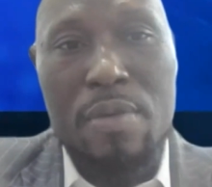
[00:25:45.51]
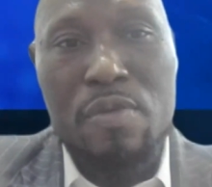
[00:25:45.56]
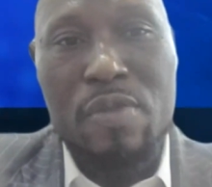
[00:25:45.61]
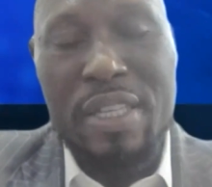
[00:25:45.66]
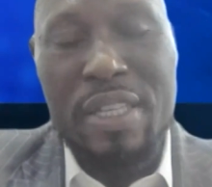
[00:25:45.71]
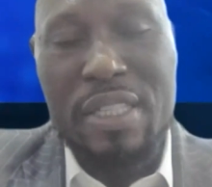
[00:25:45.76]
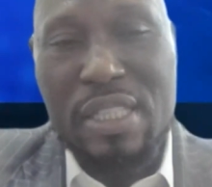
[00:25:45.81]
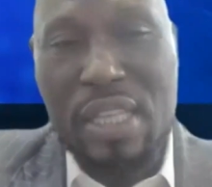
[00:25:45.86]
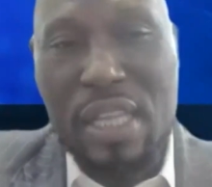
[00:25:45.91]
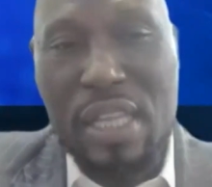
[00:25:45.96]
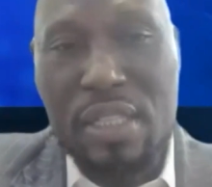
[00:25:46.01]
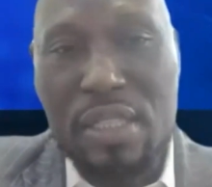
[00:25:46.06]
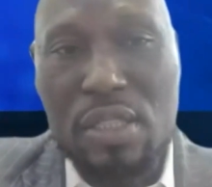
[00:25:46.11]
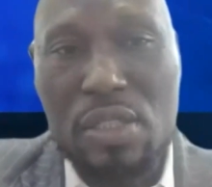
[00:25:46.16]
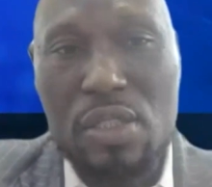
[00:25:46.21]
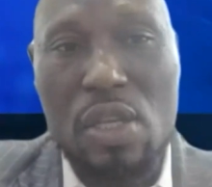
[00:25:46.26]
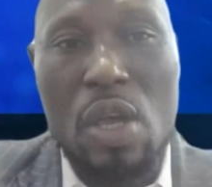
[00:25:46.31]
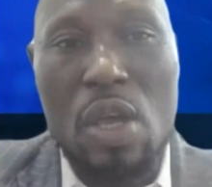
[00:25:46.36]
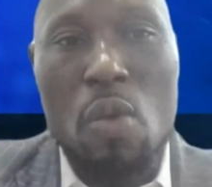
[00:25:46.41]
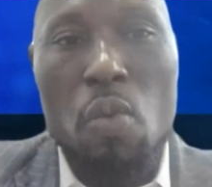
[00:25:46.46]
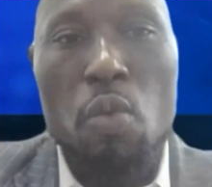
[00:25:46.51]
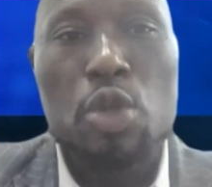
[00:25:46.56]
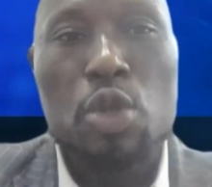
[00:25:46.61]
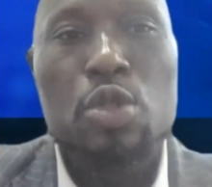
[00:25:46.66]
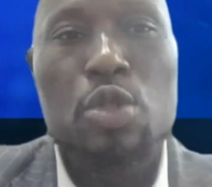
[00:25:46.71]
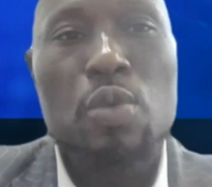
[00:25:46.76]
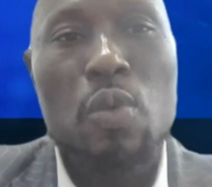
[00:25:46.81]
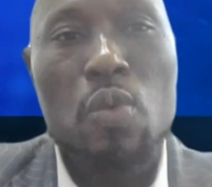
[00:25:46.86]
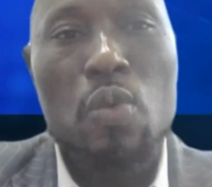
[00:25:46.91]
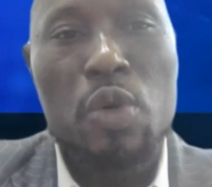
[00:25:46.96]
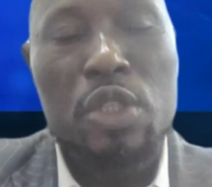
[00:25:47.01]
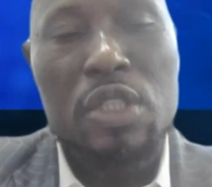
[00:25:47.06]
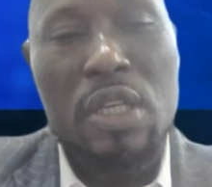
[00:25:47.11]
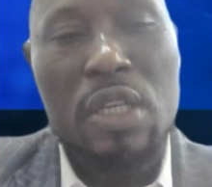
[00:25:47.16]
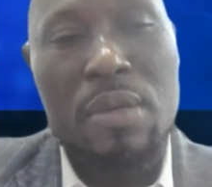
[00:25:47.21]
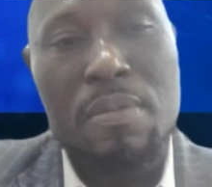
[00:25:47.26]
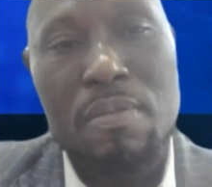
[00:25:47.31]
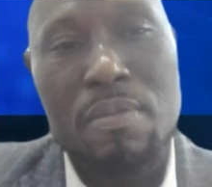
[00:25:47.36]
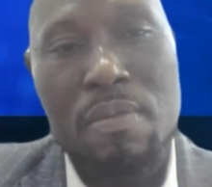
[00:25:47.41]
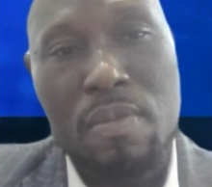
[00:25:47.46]
residence,
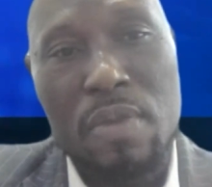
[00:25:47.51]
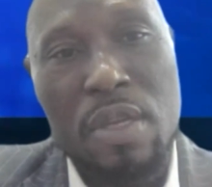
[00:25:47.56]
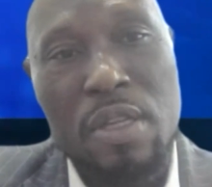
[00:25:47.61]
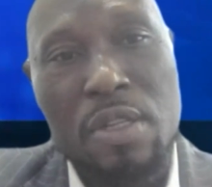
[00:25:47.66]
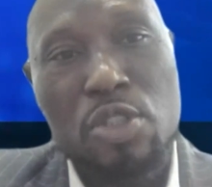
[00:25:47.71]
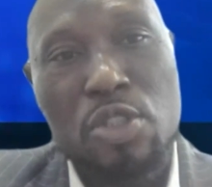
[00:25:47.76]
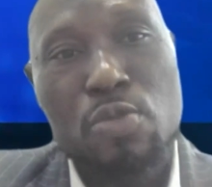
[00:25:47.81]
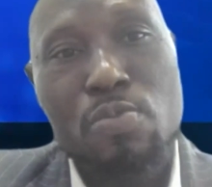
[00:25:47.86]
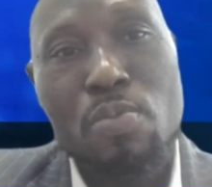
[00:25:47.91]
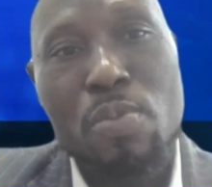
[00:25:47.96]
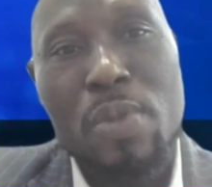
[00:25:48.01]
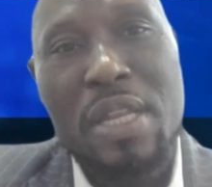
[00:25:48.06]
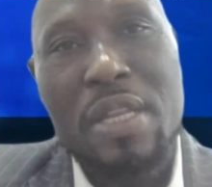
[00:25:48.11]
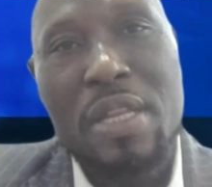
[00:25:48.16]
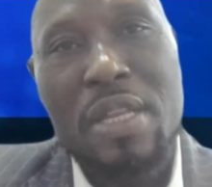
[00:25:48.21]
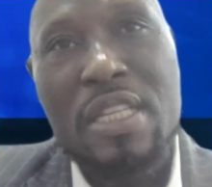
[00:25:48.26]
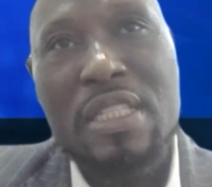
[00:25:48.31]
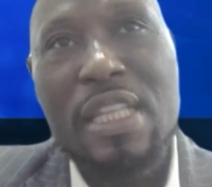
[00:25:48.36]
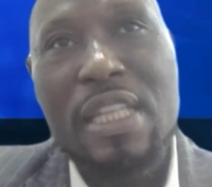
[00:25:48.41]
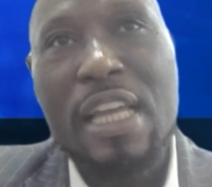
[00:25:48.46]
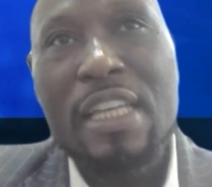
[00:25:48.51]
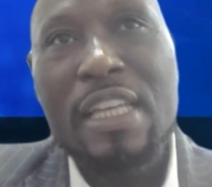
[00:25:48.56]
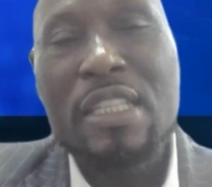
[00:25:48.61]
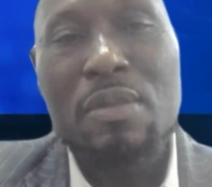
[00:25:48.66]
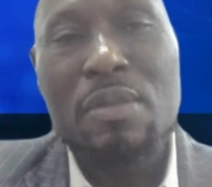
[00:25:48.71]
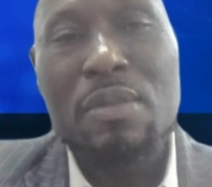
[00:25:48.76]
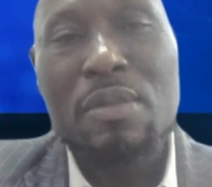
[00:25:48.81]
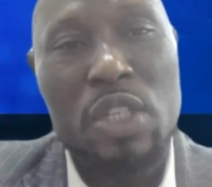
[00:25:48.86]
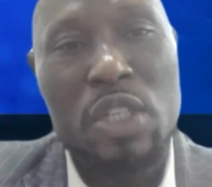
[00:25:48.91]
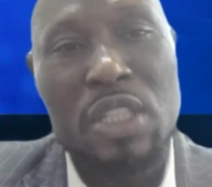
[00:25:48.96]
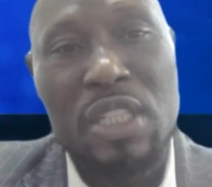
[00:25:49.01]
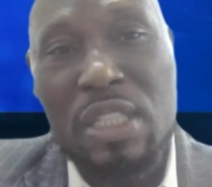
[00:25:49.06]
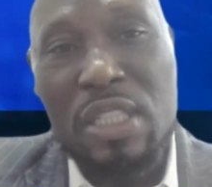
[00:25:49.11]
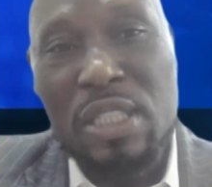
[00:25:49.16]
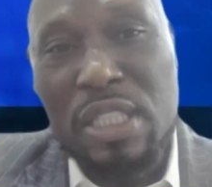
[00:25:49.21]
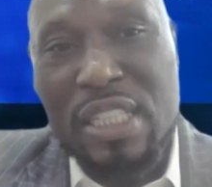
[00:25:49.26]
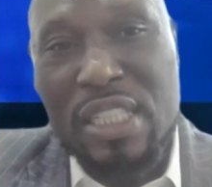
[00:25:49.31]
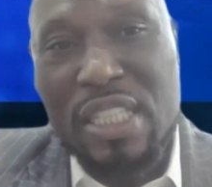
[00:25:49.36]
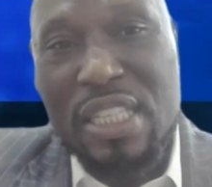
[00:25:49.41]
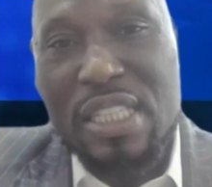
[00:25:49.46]
which in many instances, which
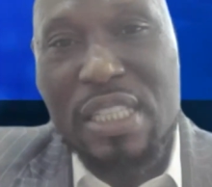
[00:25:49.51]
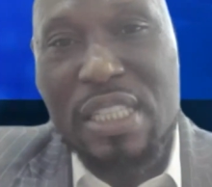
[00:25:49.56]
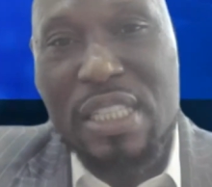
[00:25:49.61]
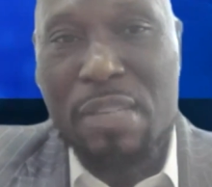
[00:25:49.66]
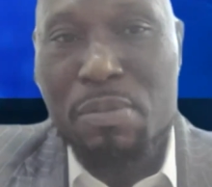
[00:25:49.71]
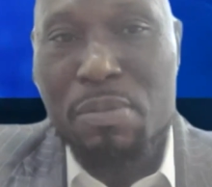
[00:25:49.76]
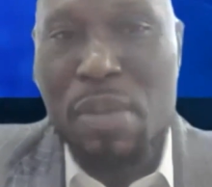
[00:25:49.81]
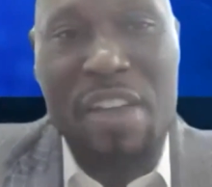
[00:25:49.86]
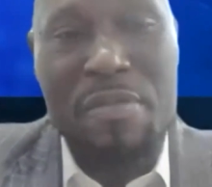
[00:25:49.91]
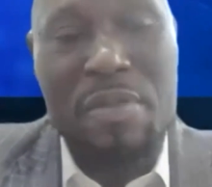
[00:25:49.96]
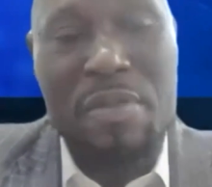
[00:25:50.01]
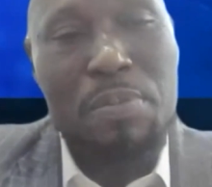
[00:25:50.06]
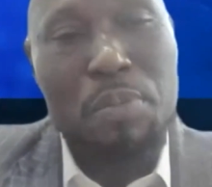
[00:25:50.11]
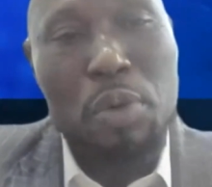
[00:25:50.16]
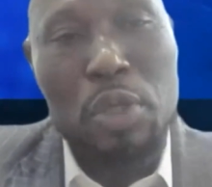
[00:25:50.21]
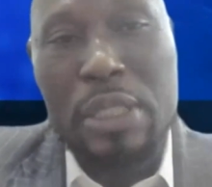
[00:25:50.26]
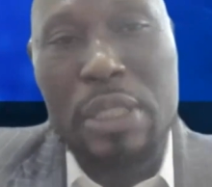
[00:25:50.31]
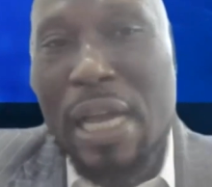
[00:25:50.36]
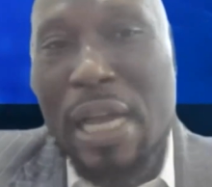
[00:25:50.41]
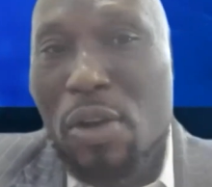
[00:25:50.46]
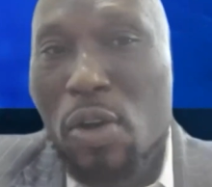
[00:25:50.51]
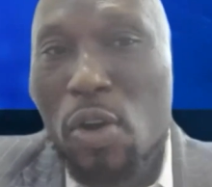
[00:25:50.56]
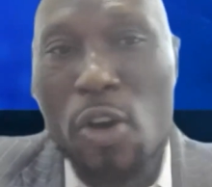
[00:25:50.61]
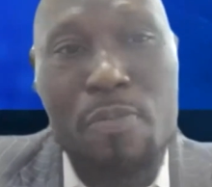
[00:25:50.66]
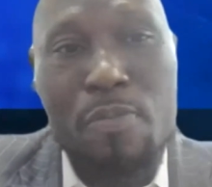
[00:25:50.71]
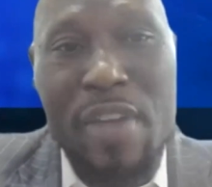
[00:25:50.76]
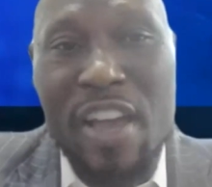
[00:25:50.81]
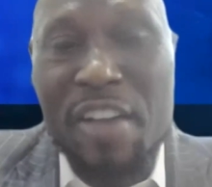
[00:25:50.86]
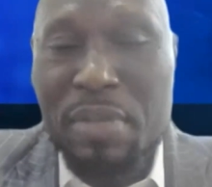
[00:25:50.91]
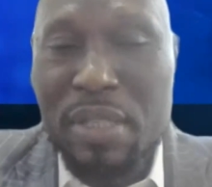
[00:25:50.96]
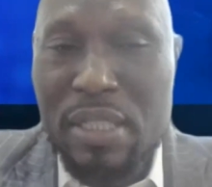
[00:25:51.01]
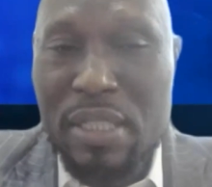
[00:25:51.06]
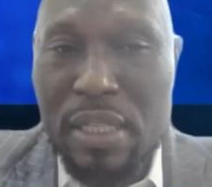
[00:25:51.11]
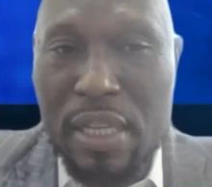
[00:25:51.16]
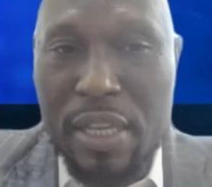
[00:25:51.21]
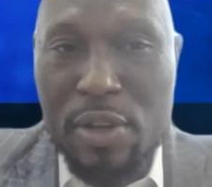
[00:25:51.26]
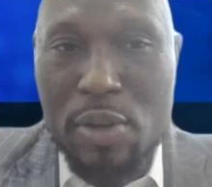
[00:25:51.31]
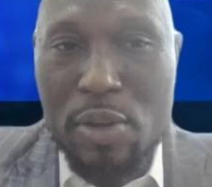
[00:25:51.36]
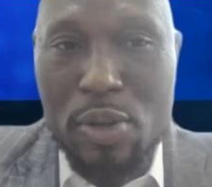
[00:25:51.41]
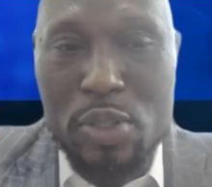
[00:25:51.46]
in this instance may have been Port Harcourt, may have been
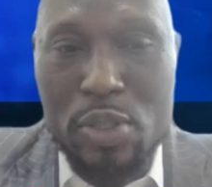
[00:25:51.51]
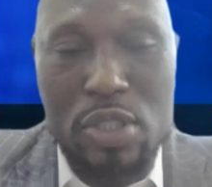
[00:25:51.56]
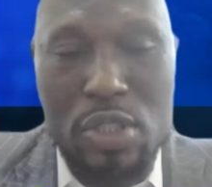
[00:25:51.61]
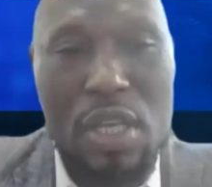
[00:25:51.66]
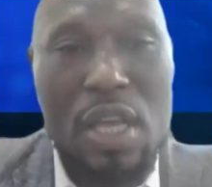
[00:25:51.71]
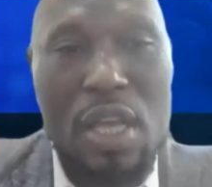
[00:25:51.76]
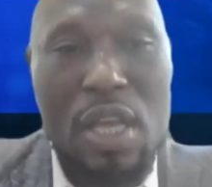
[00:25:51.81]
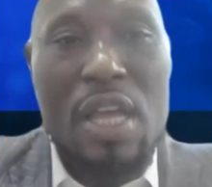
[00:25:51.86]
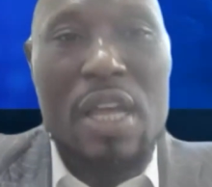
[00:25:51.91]
Lagos.